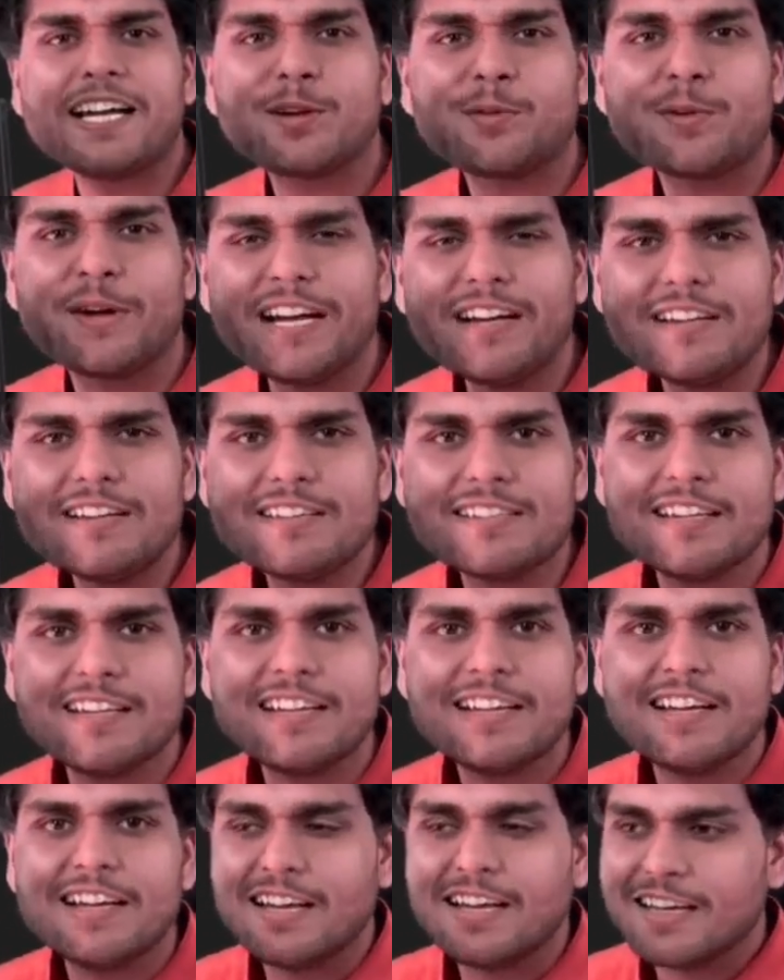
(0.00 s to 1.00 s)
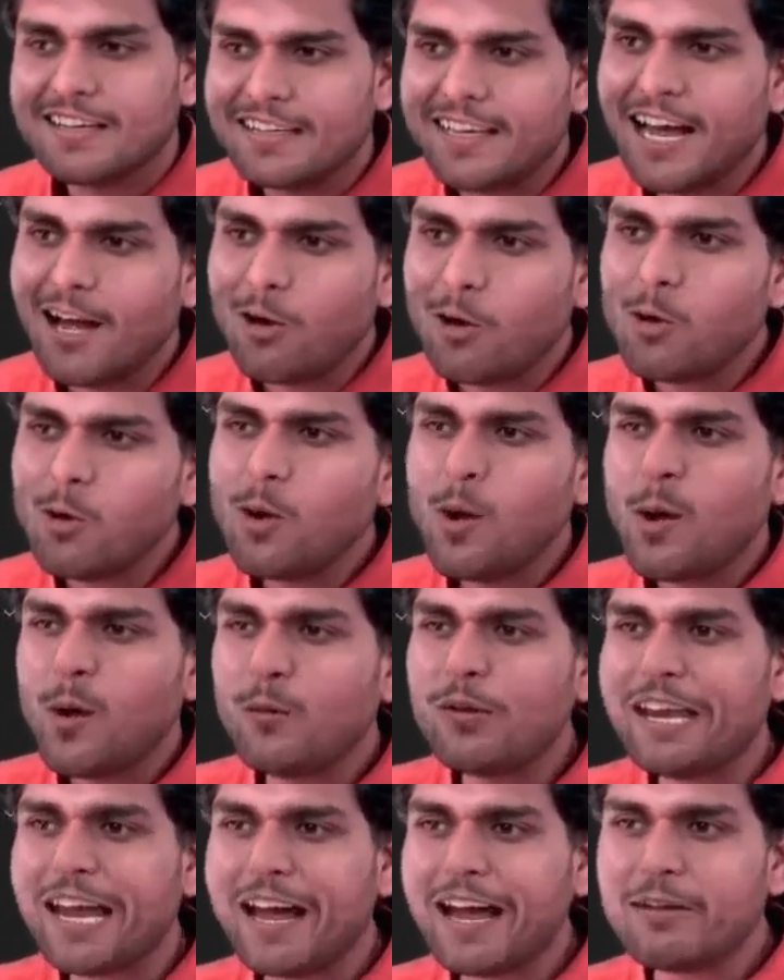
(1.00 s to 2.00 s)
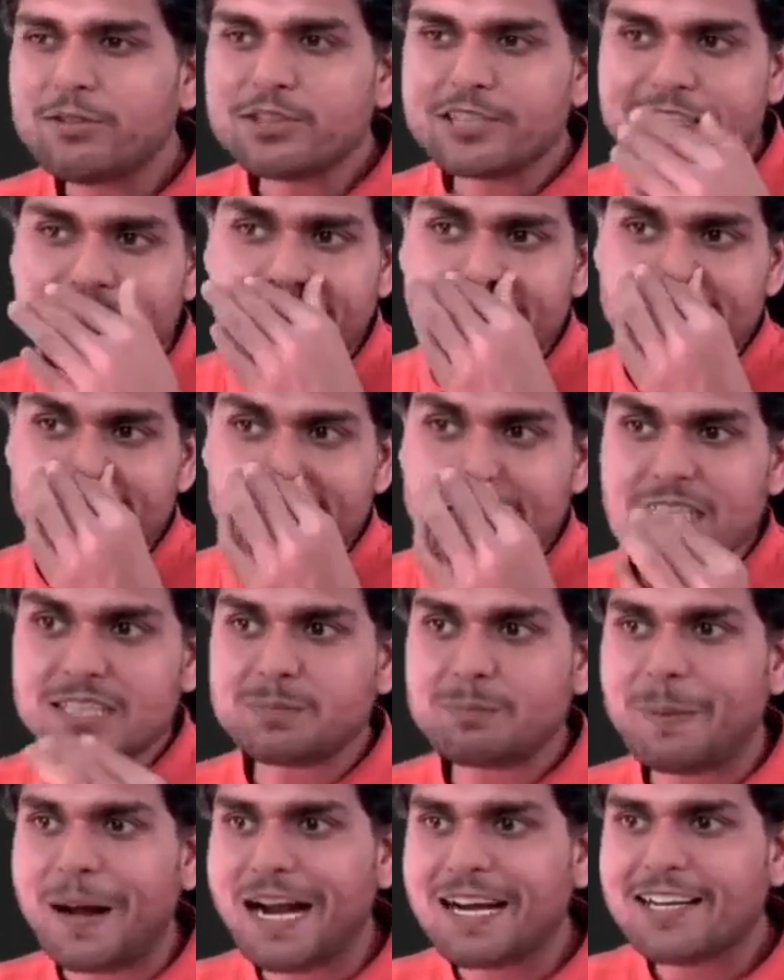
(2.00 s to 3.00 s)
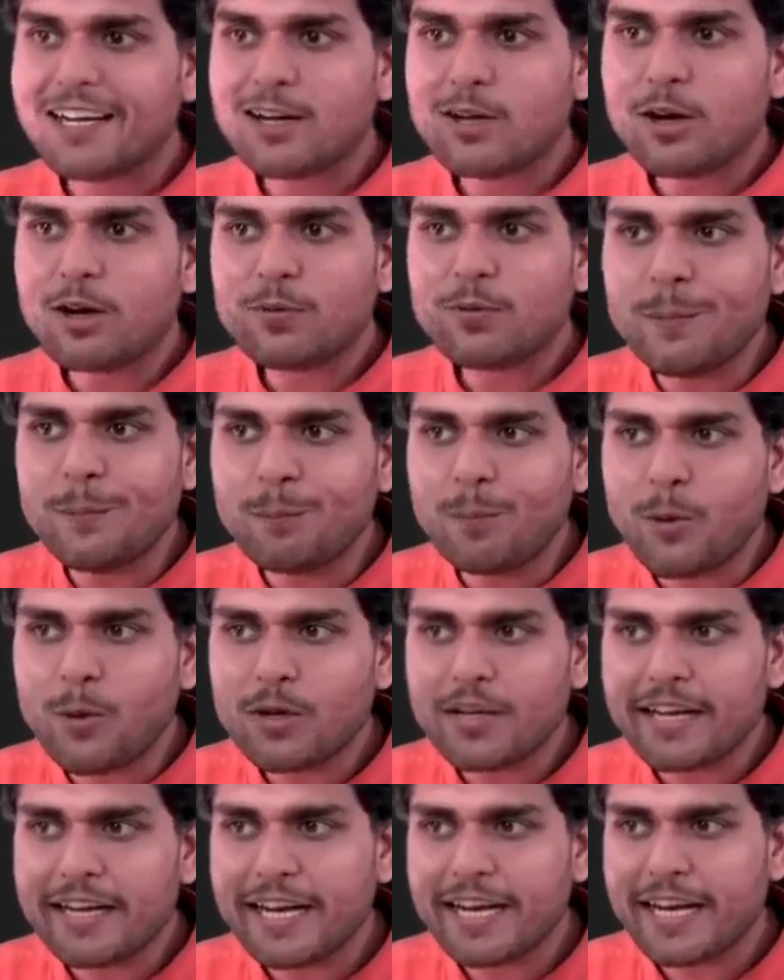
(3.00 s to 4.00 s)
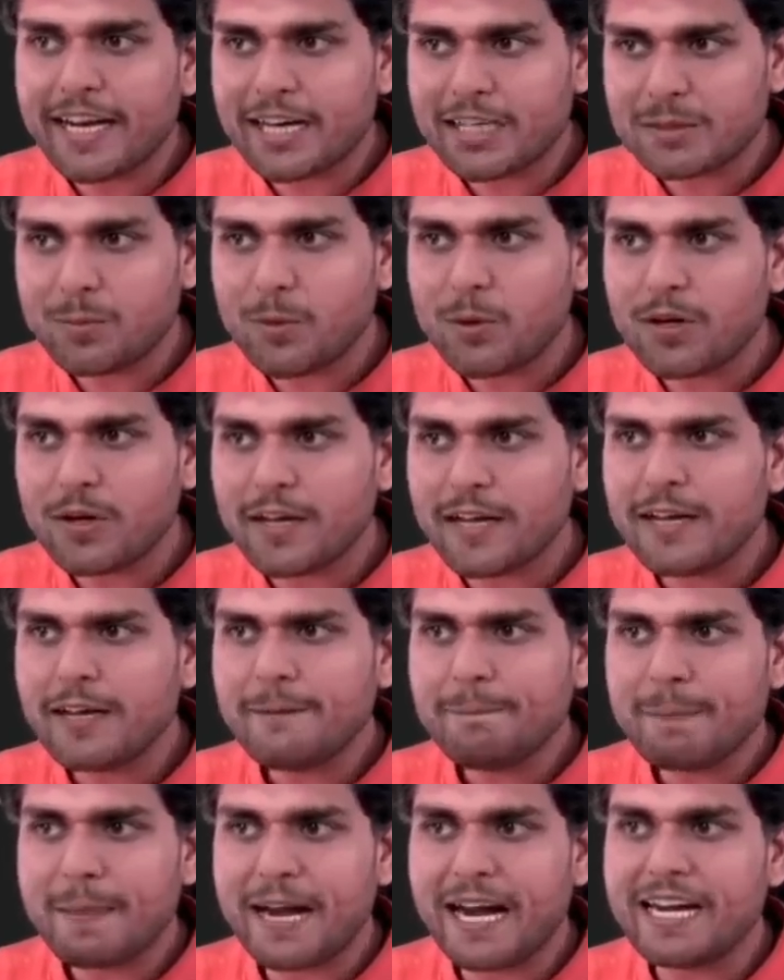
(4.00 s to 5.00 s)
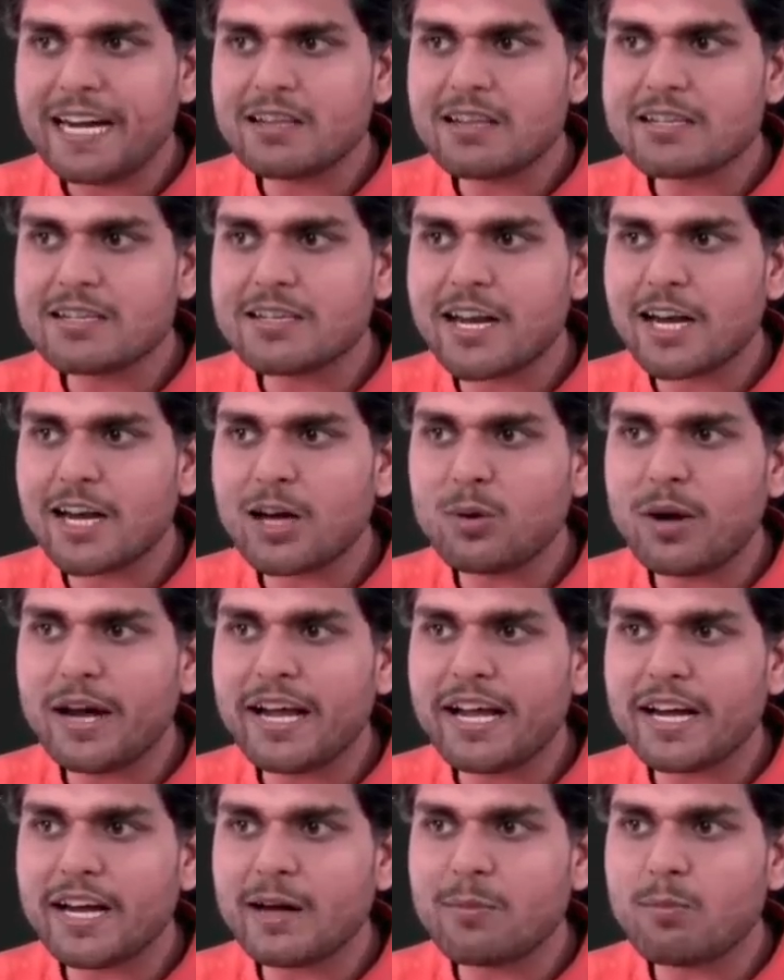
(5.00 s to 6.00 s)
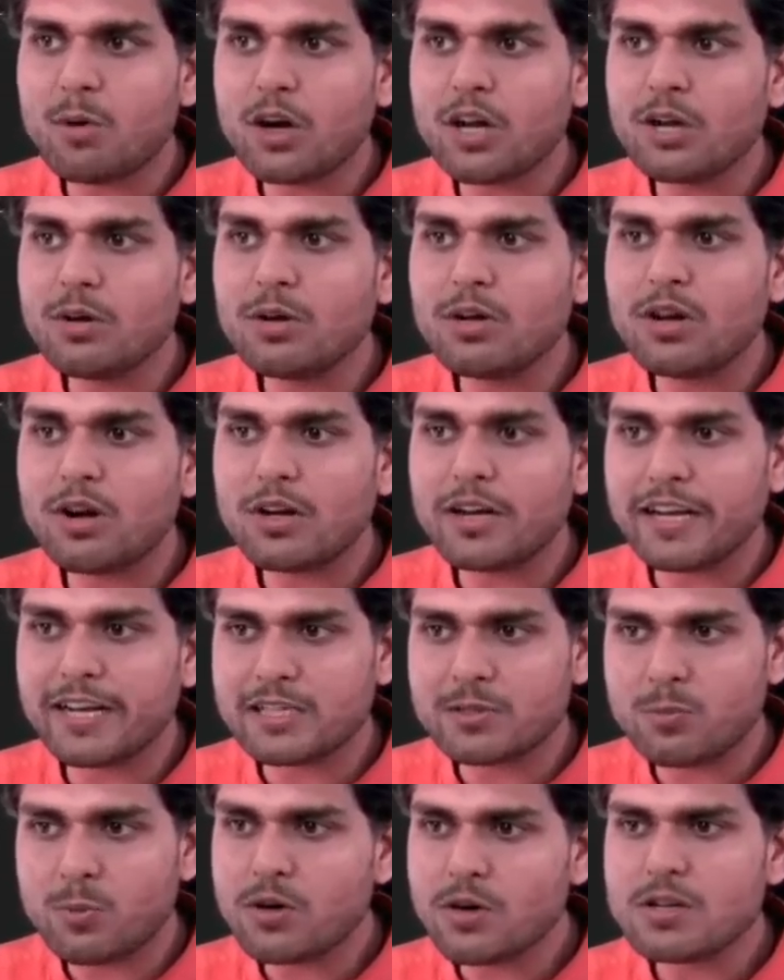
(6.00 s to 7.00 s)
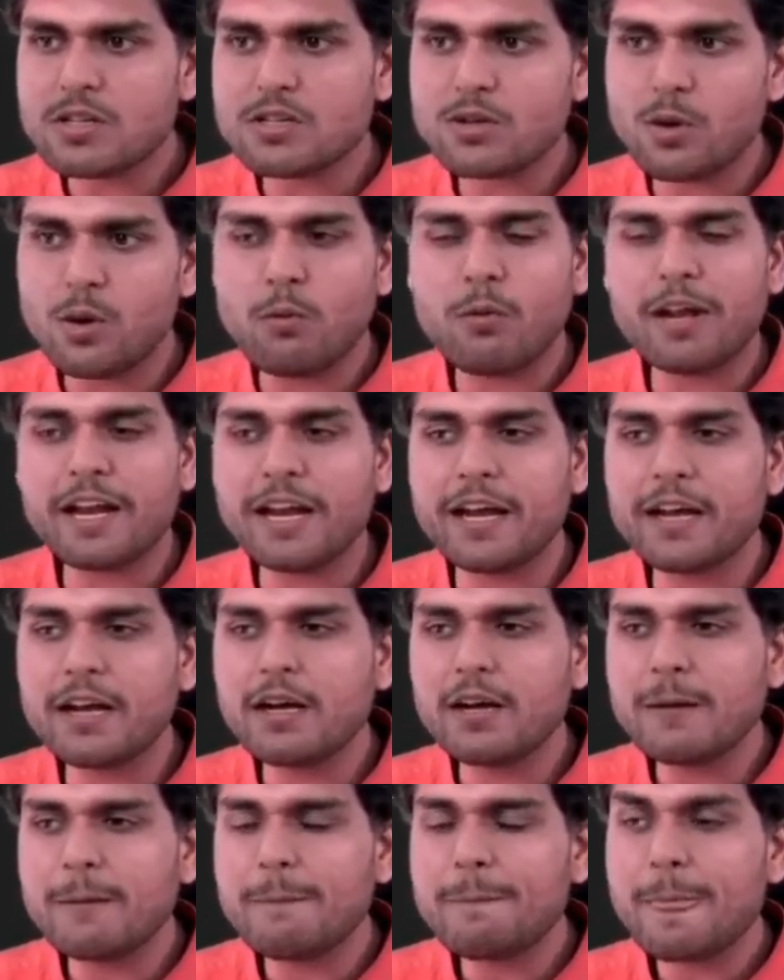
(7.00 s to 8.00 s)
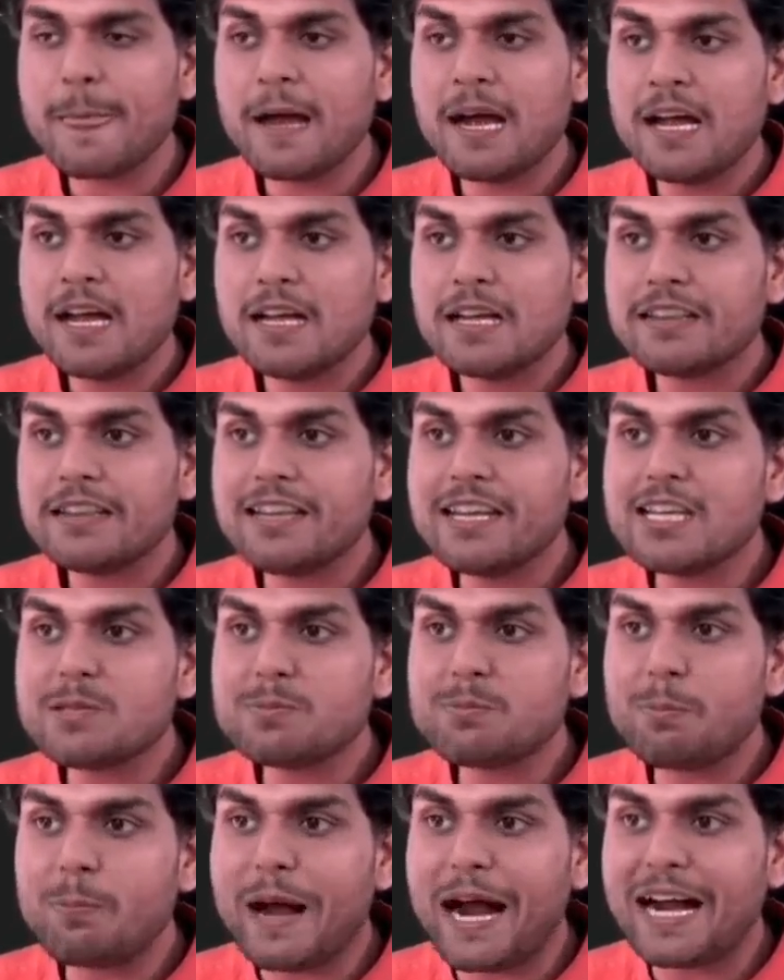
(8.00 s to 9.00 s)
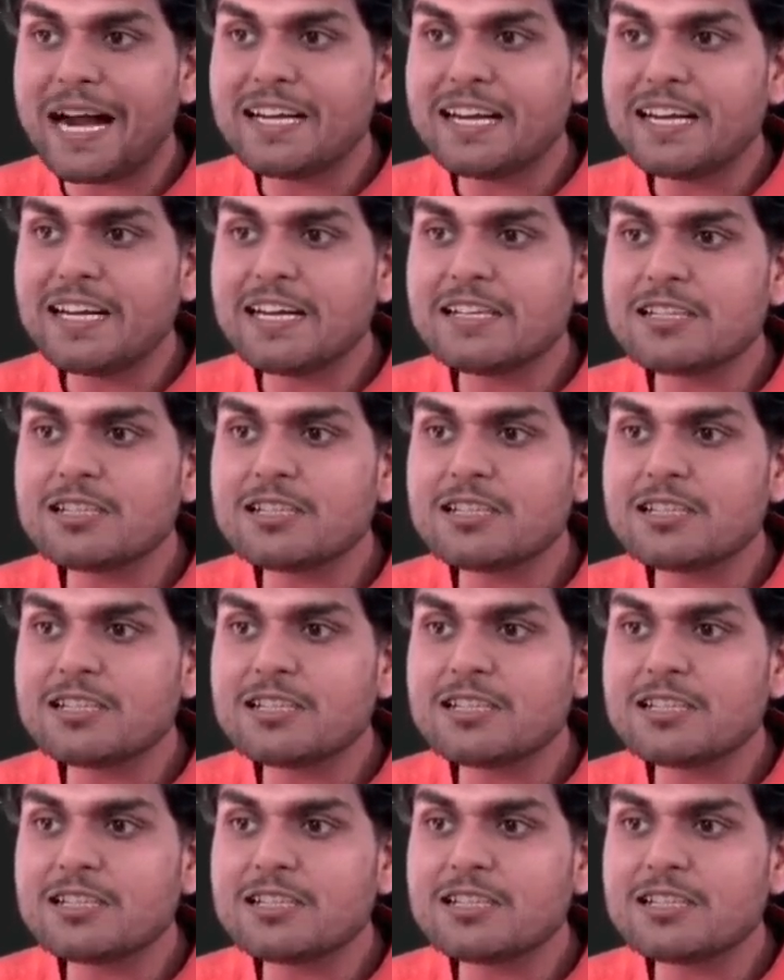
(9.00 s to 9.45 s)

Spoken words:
friends. Now we have seen this pattern of importing and exporting, right? This require and module.exports over here. This pattern is